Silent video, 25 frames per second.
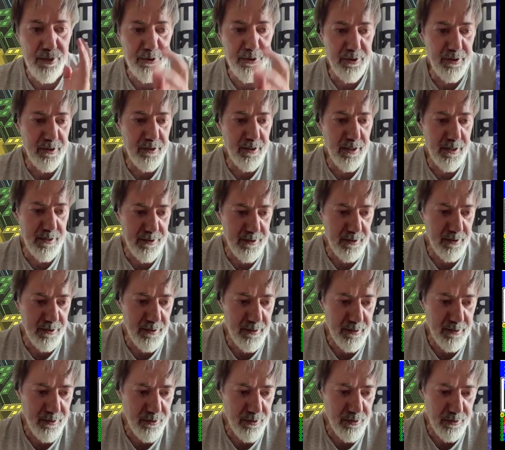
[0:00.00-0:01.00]
I realized
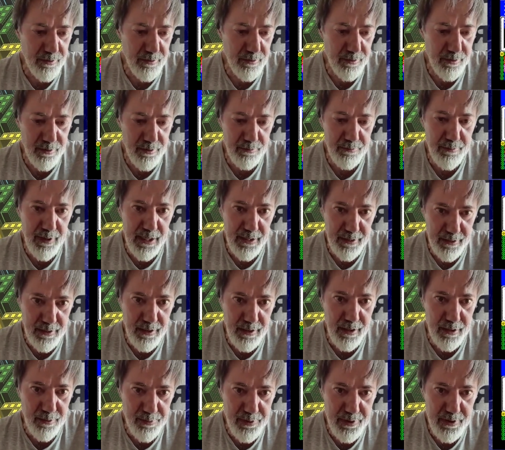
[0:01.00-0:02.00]
that to make
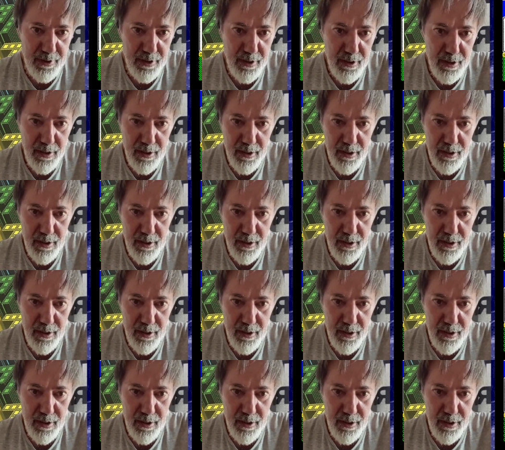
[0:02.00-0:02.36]
games,